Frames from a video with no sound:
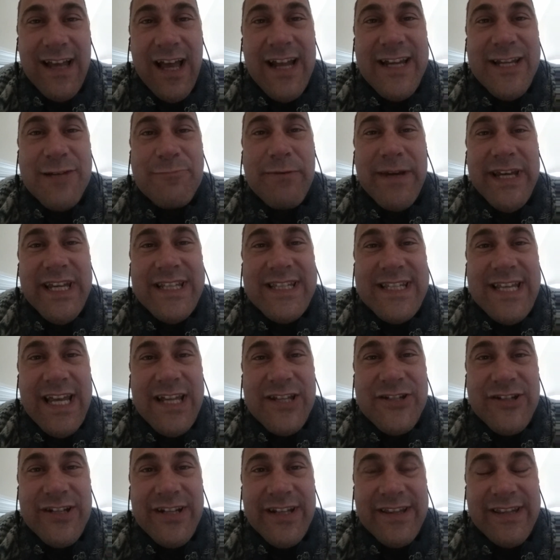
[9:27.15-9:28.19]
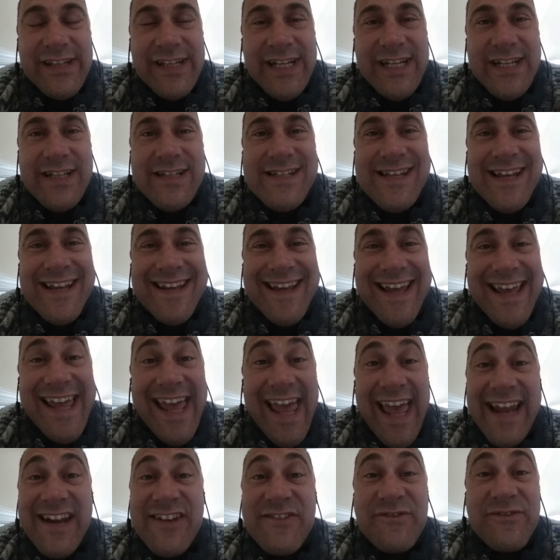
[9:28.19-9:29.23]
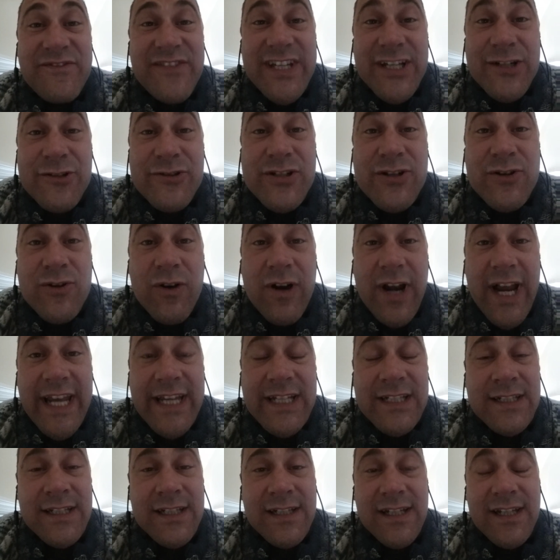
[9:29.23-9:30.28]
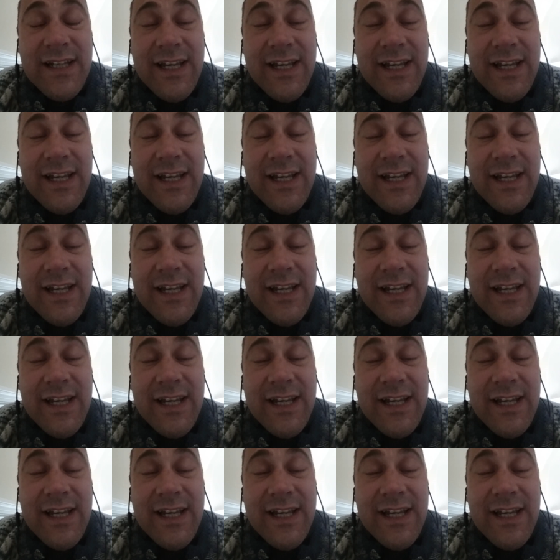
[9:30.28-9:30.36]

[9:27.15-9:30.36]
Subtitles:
How do you pay attention to things? And it feels great.